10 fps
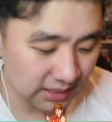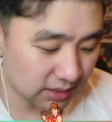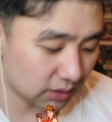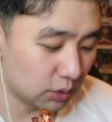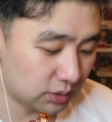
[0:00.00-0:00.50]

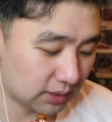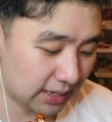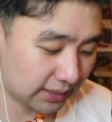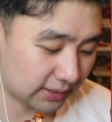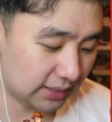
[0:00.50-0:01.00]
Uta
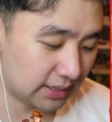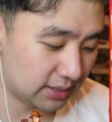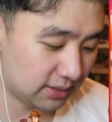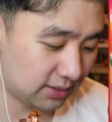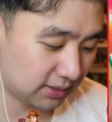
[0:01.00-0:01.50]
deck
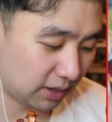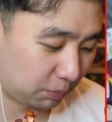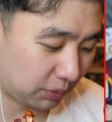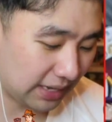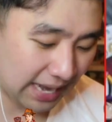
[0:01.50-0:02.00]
is a
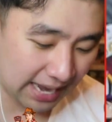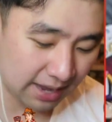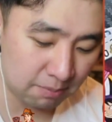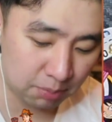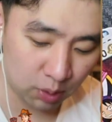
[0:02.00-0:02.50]
pretty
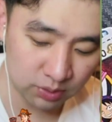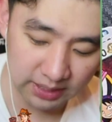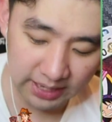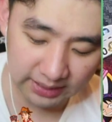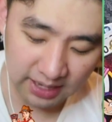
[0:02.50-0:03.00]
ham-bone
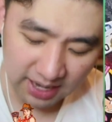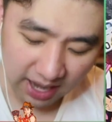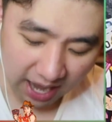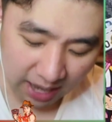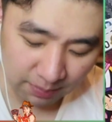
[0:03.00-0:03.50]
deck.
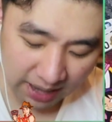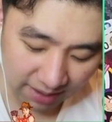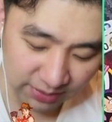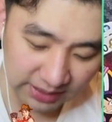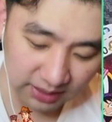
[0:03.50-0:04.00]
I'm
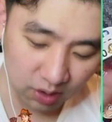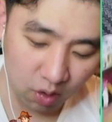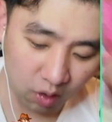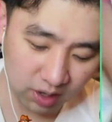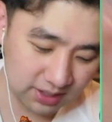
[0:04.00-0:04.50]
having a
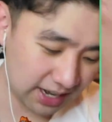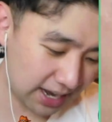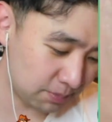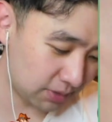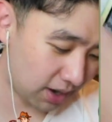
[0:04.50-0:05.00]
hard
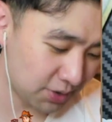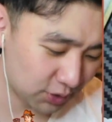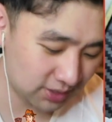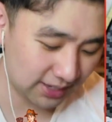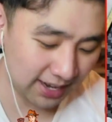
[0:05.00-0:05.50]
time
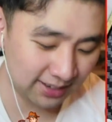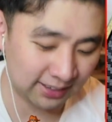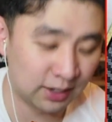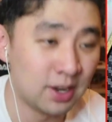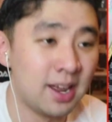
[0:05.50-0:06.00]

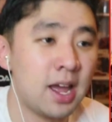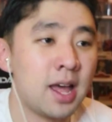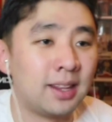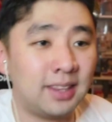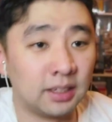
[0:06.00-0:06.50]
understanding
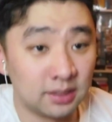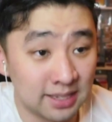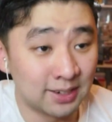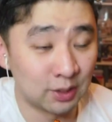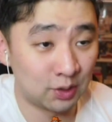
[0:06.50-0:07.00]
the
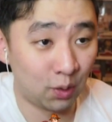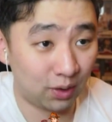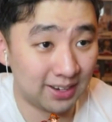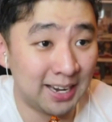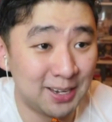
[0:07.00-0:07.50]
leader
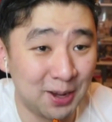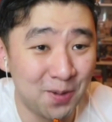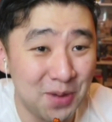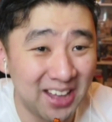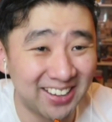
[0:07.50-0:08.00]
card. The
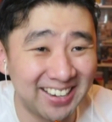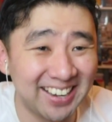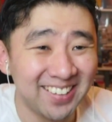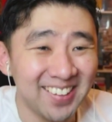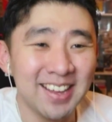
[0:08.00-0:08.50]

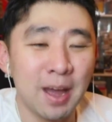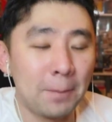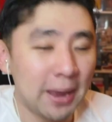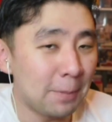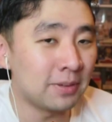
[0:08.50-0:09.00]
ability.
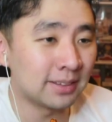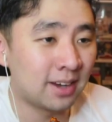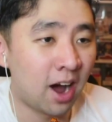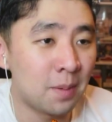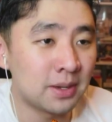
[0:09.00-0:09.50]
People in the
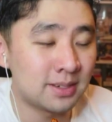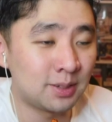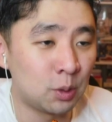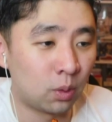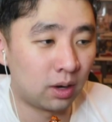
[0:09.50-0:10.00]
comments
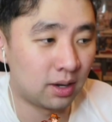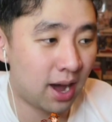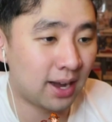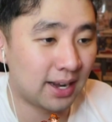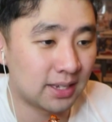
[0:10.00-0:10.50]
who are
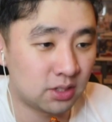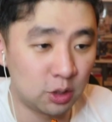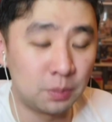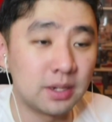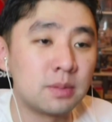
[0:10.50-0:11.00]
not as
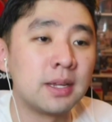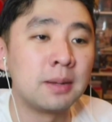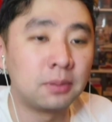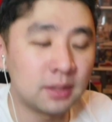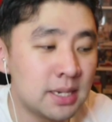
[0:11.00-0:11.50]
stupid as me,
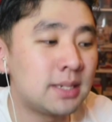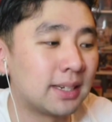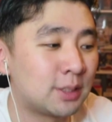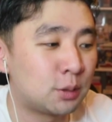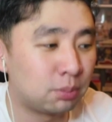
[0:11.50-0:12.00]
please
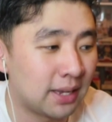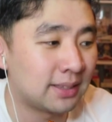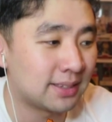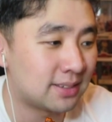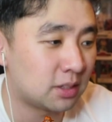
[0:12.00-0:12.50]
explain
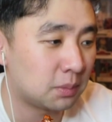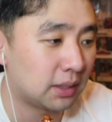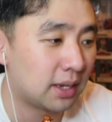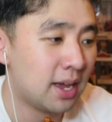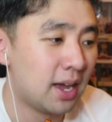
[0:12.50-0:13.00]
this to me
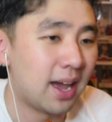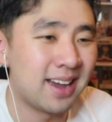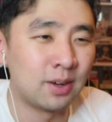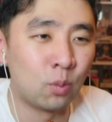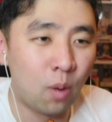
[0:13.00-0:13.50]

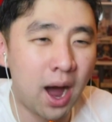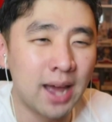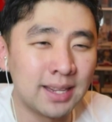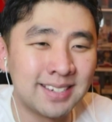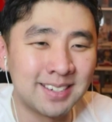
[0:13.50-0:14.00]
and why
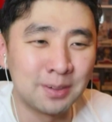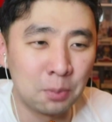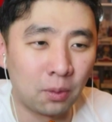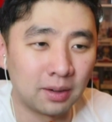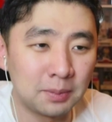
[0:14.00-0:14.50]
this is important.